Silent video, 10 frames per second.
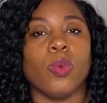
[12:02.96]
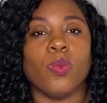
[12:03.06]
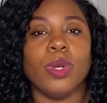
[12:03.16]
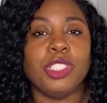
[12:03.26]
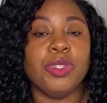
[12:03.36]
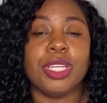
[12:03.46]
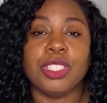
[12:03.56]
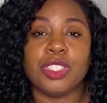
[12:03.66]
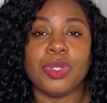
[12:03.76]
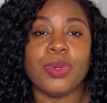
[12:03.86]
What you
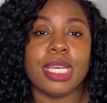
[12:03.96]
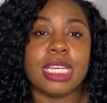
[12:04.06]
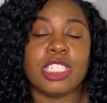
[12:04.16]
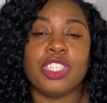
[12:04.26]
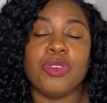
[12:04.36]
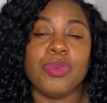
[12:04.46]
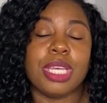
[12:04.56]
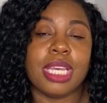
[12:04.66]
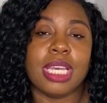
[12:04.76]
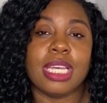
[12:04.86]
can do is you
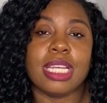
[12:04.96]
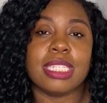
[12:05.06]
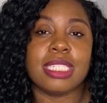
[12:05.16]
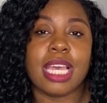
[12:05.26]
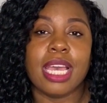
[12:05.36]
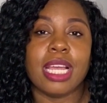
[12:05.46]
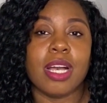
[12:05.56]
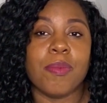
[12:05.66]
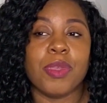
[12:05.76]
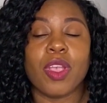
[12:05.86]
can set
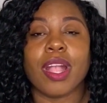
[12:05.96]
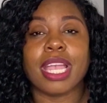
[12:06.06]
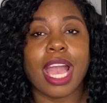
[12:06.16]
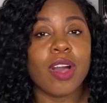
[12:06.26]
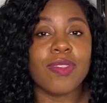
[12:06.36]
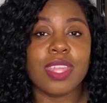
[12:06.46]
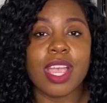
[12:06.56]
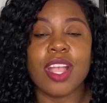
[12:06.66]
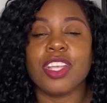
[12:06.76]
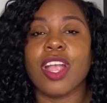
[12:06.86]
up your account
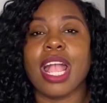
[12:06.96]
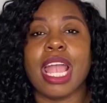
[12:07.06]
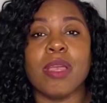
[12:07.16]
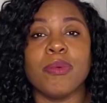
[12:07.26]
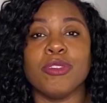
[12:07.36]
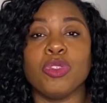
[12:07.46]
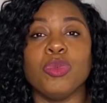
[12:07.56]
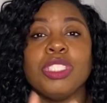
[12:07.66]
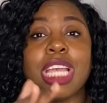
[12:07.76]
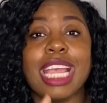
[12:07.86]
there. You're able
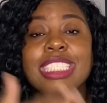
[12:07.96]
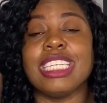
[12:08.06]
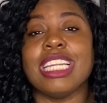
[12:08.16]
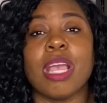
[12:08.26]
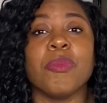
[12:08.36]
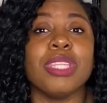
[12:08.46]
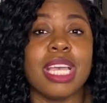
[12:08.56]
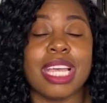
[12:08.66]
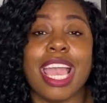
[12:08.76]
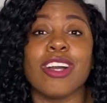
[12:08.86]
to change the name on the
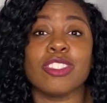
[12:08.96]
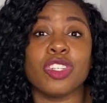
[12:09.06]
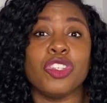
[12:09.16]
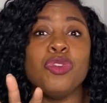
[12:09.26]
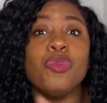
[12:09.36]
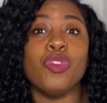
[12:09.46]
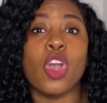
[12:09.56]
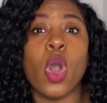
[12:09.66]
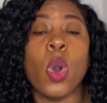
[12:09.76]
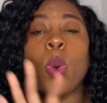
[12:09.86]
account so you
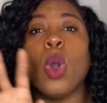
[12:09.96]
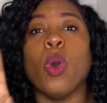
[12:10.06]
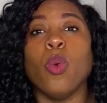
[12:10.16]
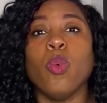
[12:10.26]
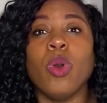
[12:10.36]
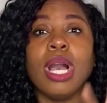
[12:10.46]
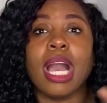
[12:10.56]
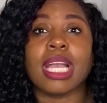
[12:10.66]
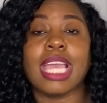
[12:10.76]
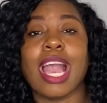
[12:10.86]
know what
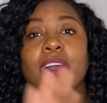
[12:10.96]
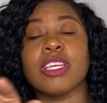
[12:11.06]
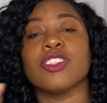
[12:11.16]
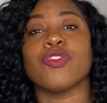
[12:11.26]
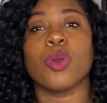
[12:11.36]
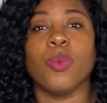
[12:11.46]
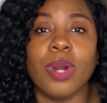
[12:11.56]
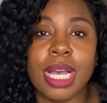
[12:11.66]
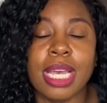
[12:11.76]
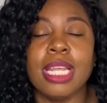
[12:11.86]
account is for
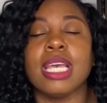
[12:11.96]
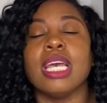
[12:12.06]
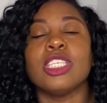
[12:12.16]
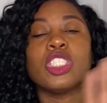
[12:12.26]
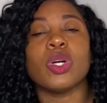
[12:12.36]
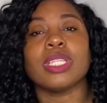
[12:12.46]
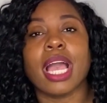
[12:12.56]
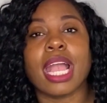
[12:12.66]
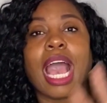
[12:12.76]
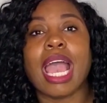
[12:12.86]
what. So
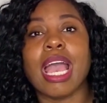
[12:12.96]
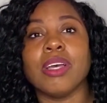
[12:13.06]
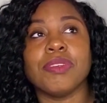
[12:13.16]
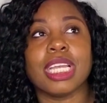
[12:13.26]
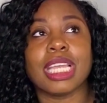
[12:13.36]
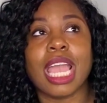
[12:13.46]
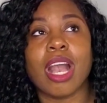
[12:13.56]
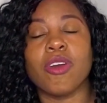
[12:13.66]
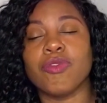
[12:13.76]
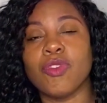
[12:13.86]
like I have an
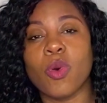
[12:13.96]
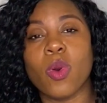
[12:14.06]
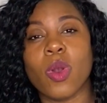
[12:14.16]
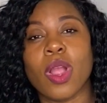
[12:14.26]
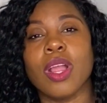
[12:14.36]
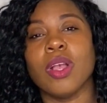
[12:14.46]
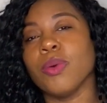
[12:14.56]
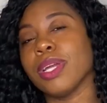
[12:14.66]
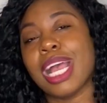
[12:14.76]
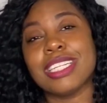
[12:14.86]
account for
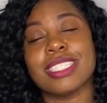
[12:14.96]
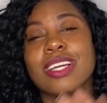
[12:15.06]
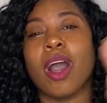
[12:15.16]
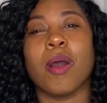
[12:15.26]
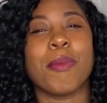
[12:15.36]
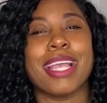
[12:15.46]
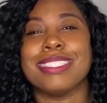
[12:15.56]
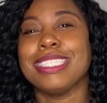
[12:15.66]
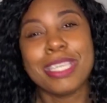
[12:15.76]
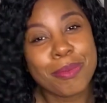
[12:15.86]
what I just call my
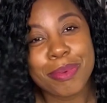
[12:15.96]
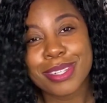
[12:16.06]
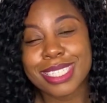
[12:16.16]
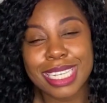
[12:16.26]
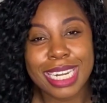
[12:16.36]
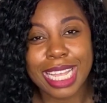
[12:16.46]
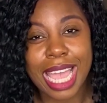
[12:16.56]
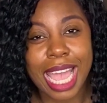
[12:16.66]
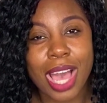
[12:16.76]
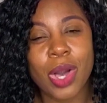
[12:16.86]
10%
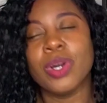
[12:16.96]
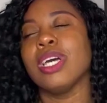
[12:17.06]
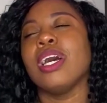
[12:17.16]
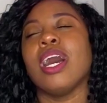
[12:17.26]
account,